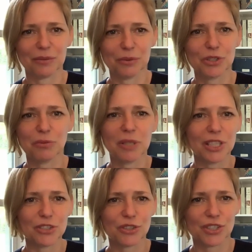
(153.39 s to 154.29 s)
would you be
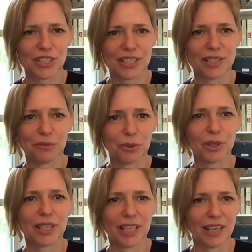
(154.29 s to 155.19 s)
interested in
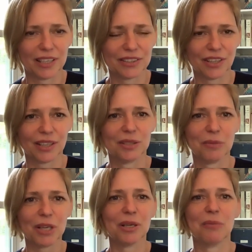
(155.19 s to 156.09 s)
working on a
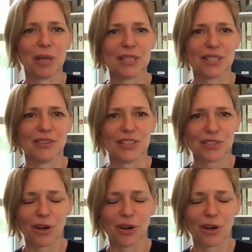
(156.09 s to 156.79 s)
documentary based on this